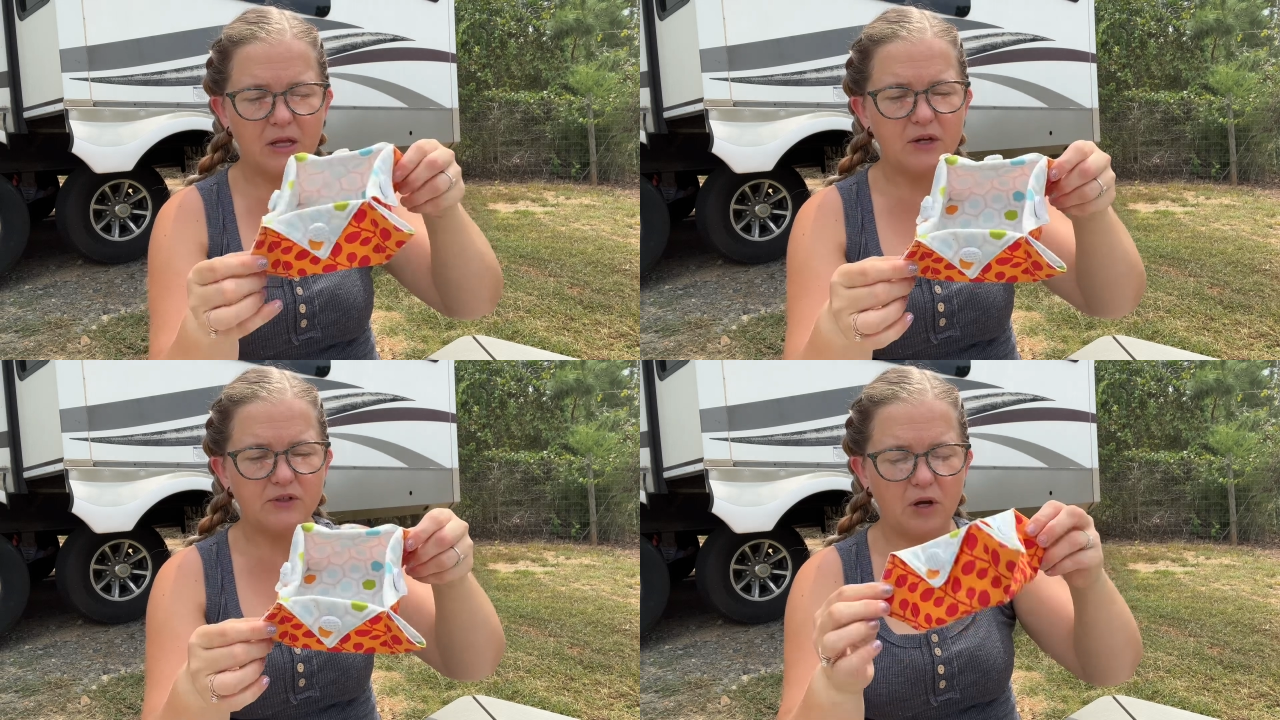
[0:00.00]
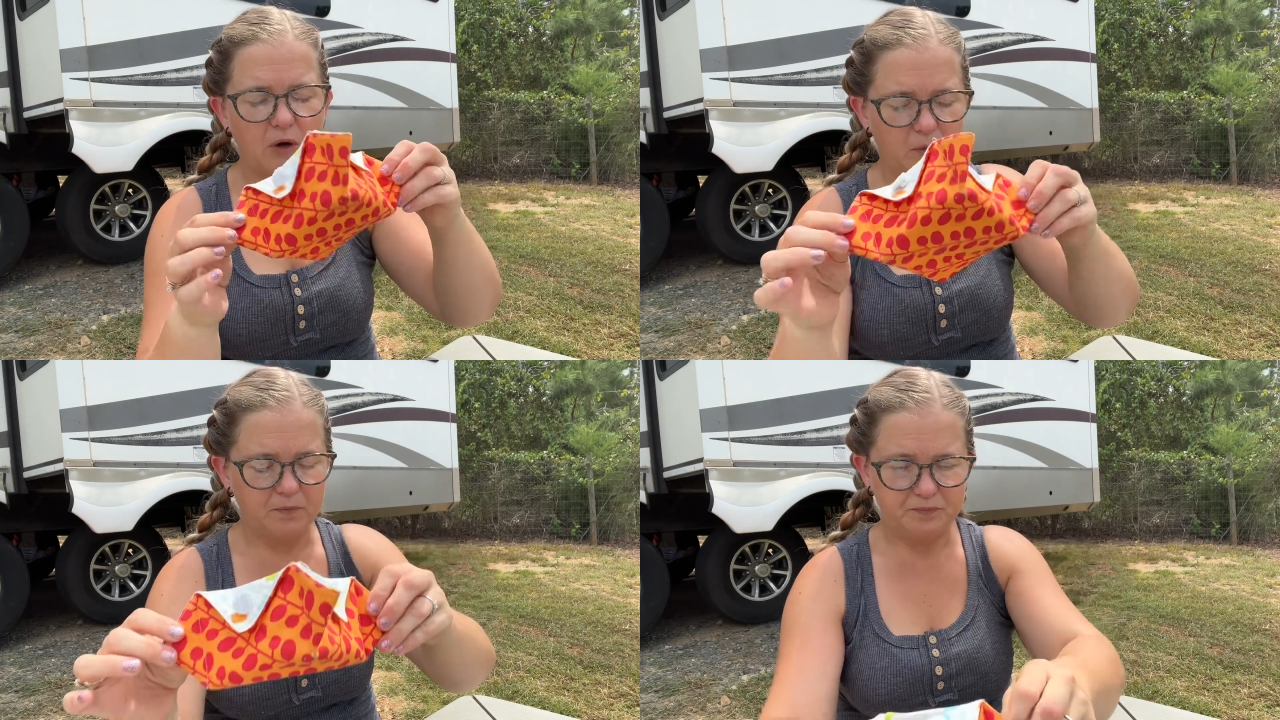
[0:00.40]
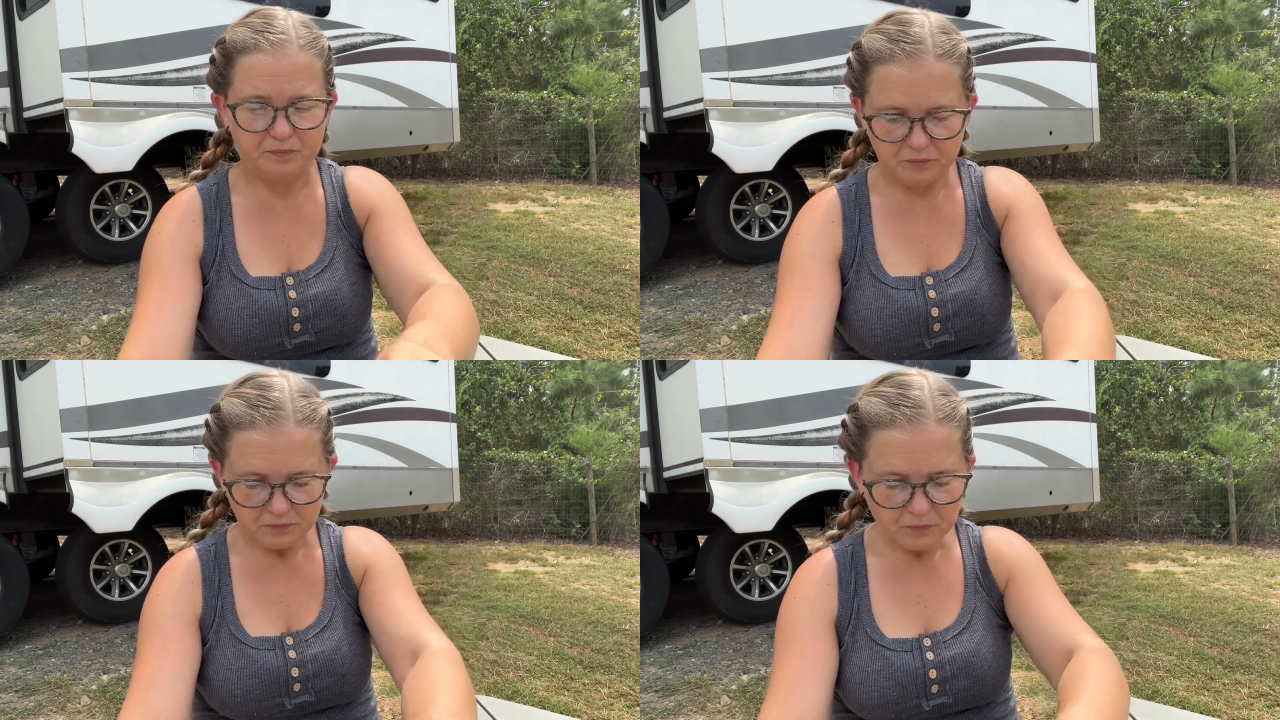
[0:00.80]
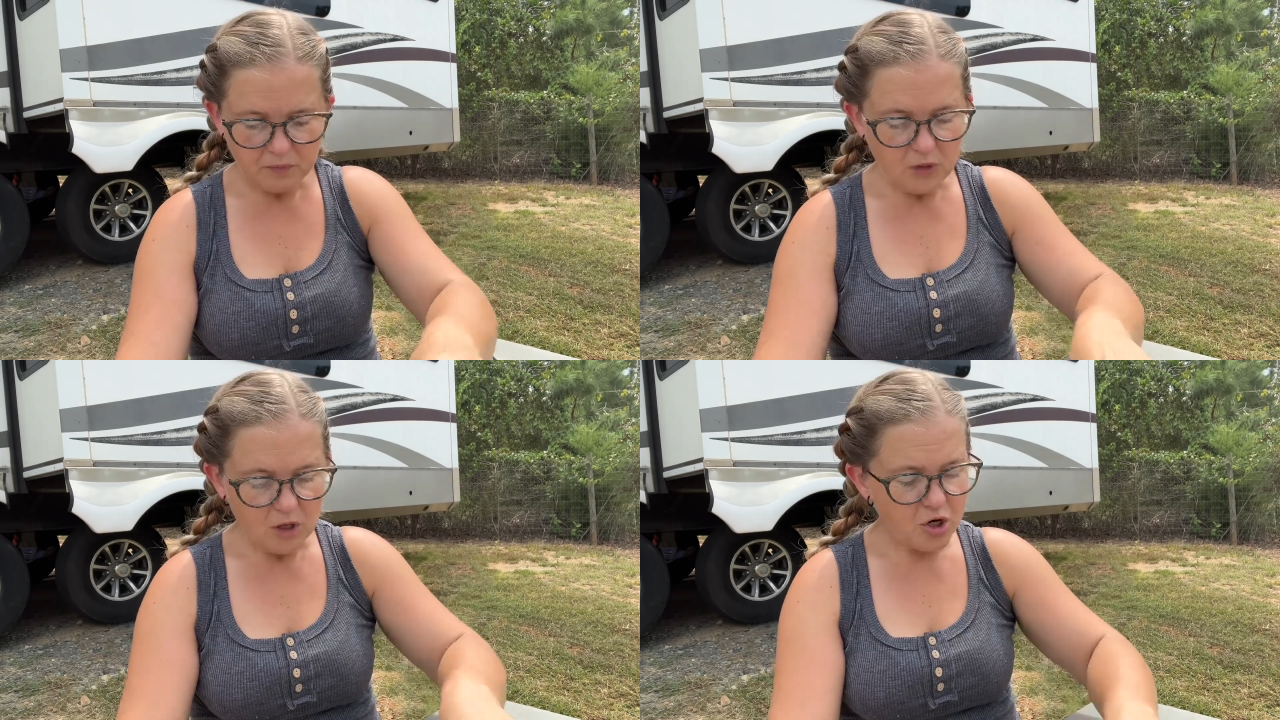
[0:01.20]
So
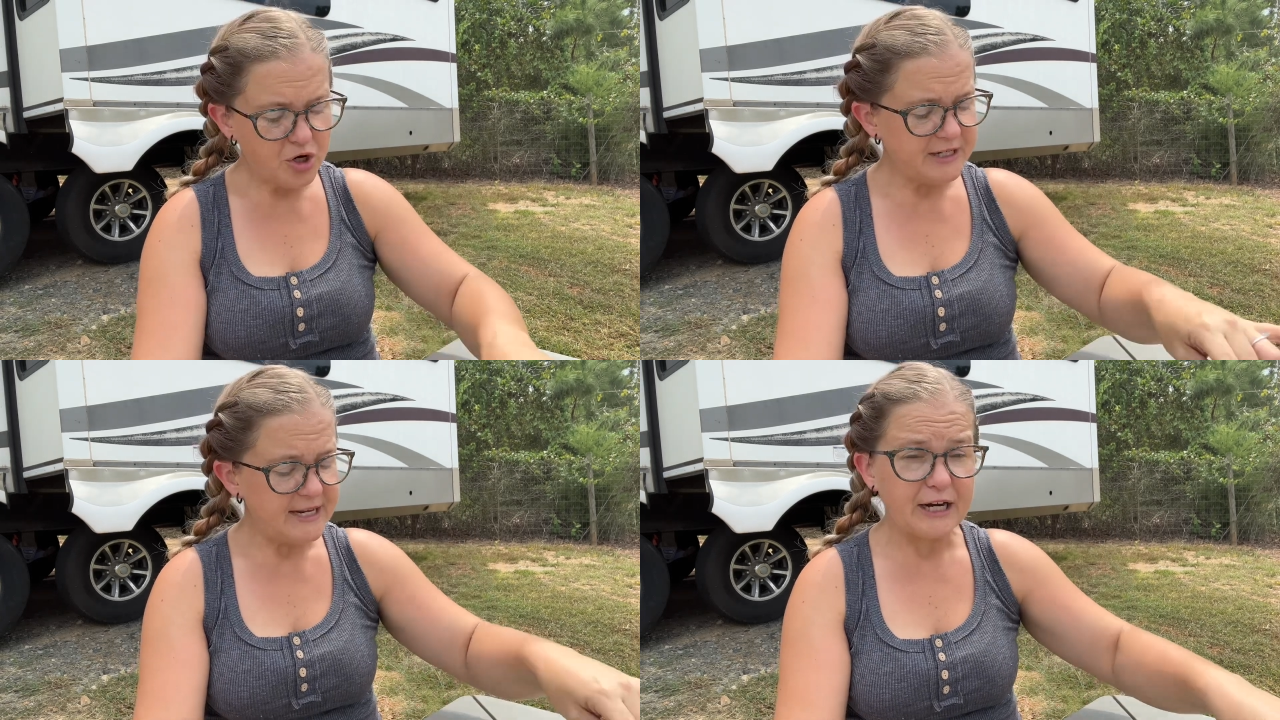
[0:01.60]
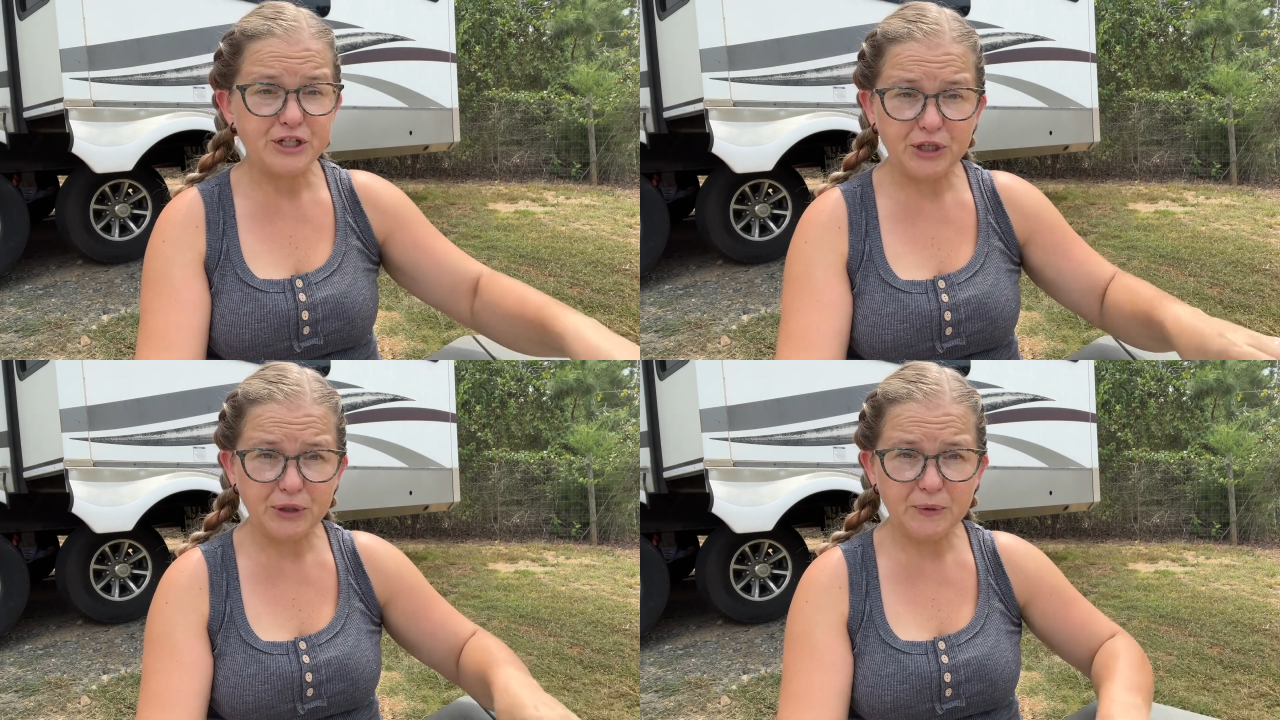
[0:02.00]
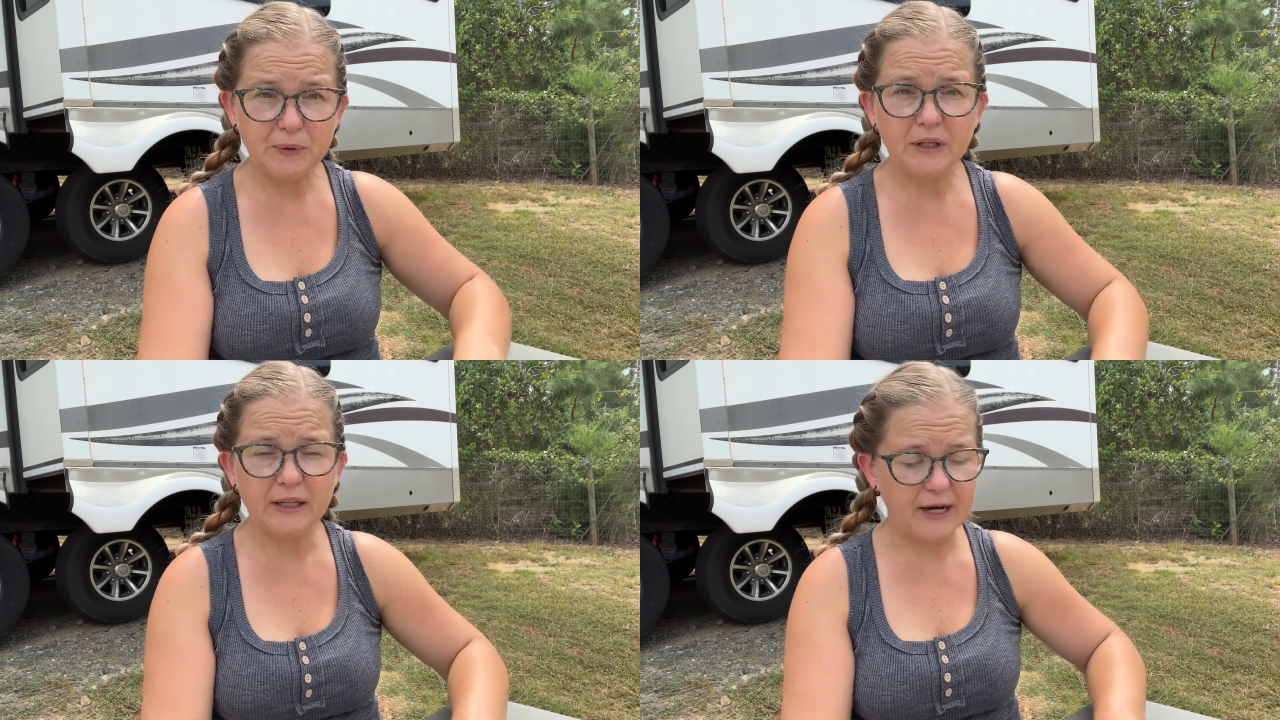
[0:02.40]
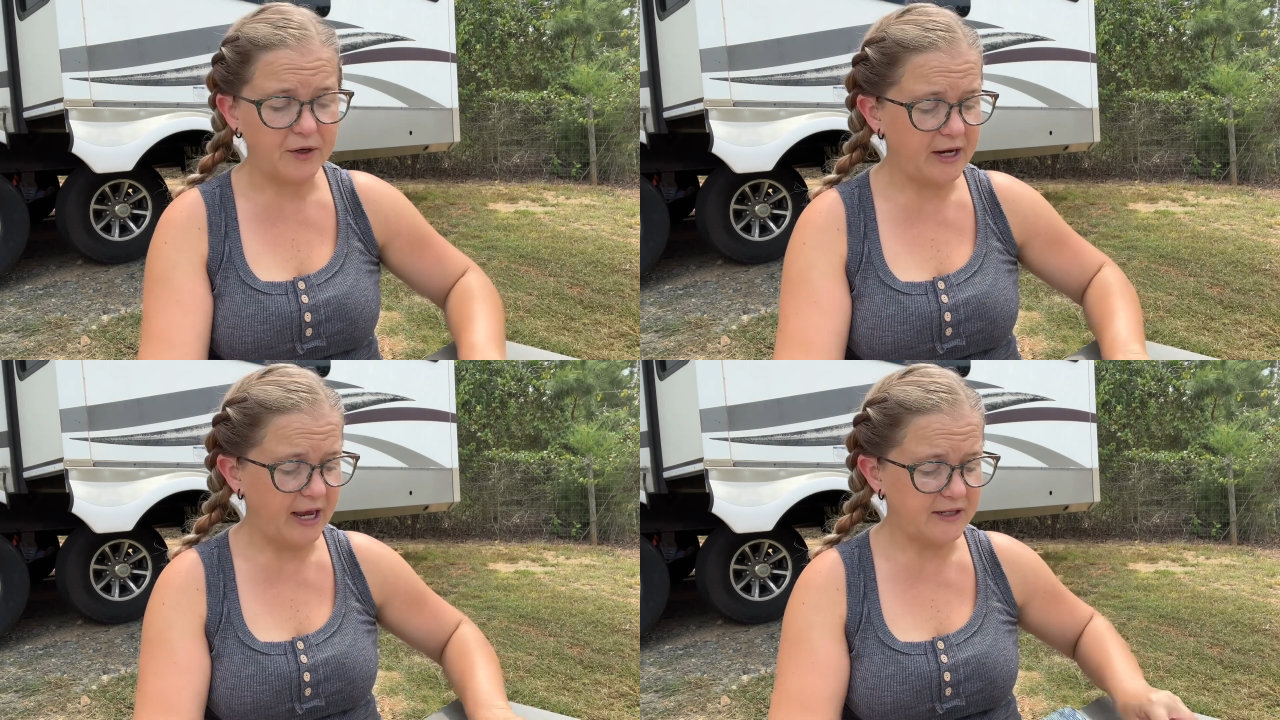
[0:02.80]
you're going to take 2 layer
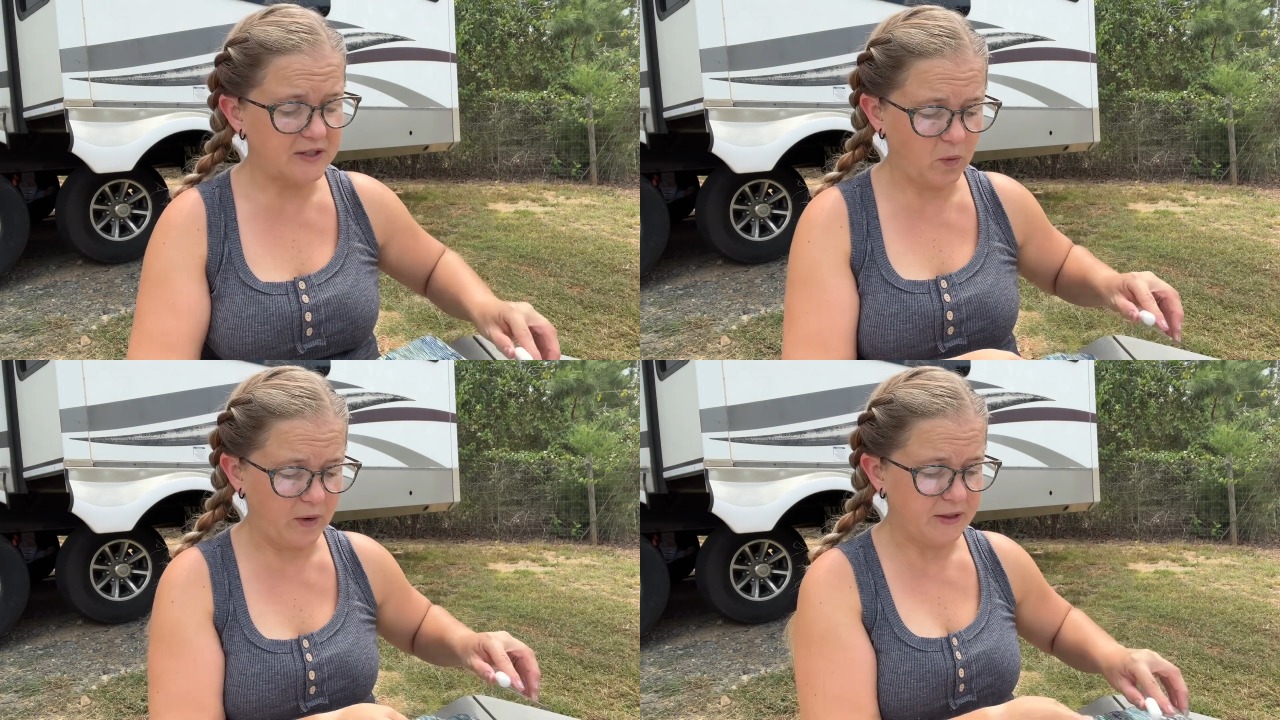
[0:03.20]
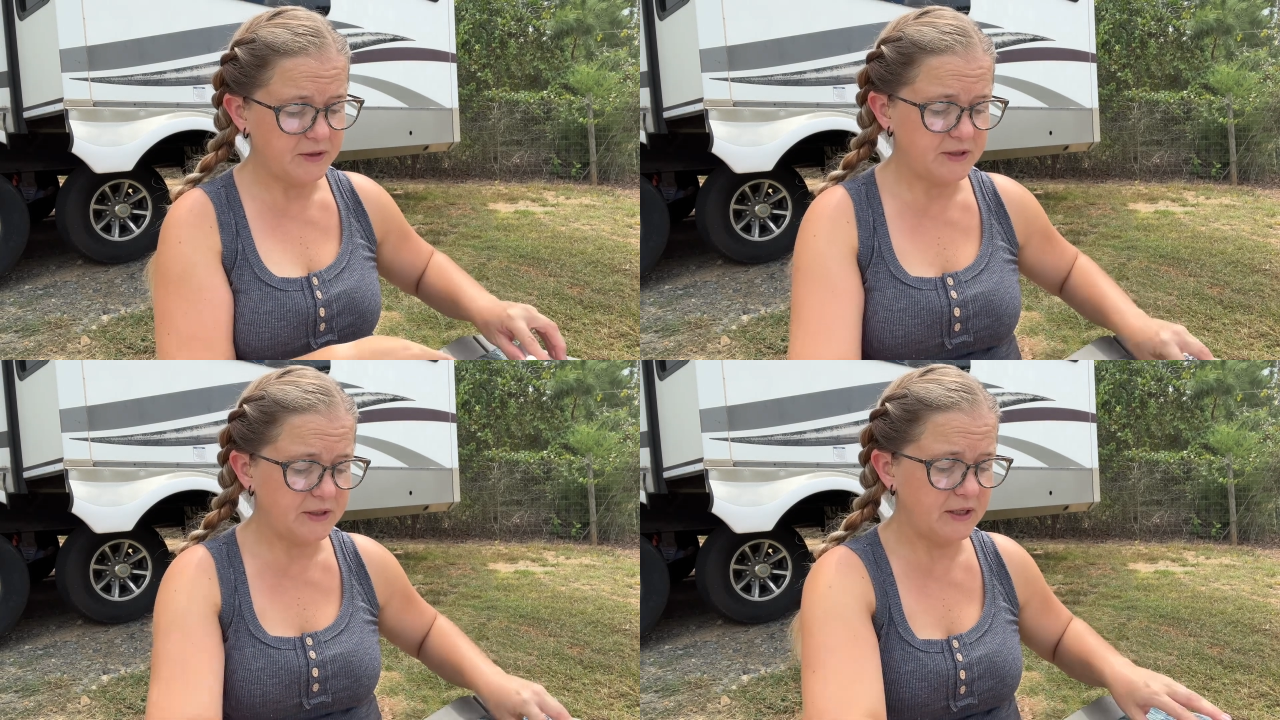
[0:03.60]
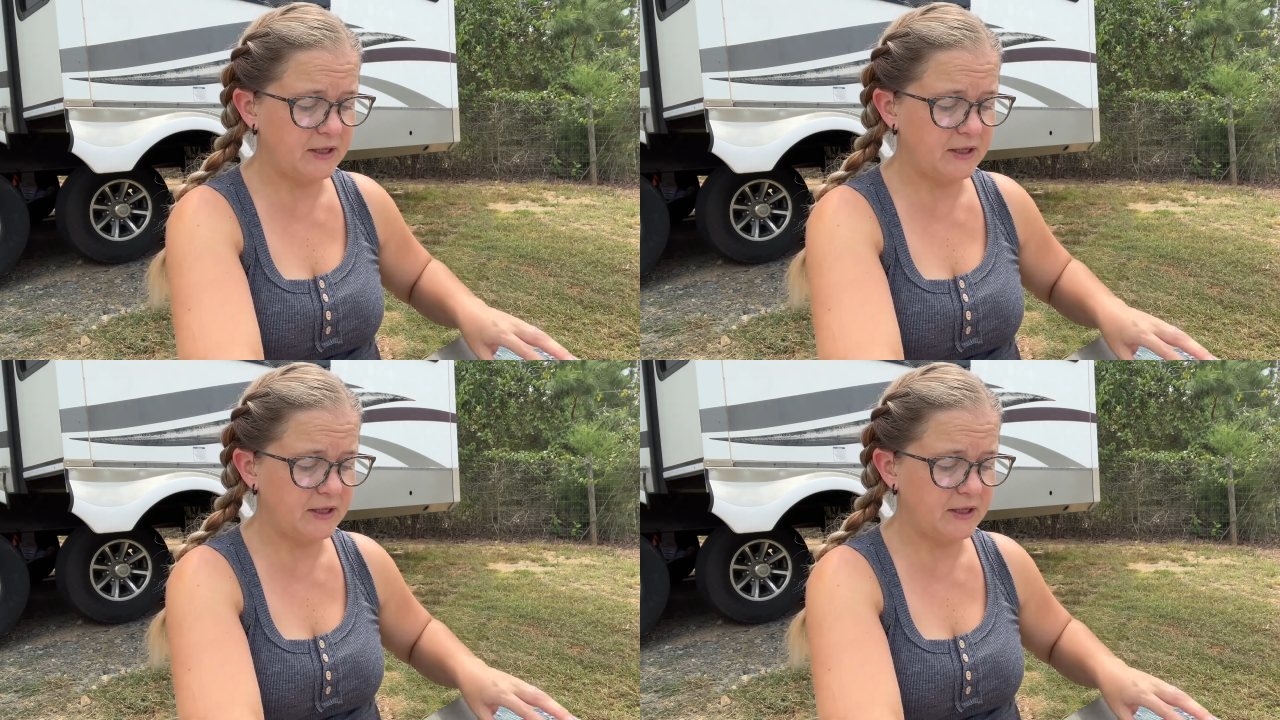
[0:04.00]
cake squares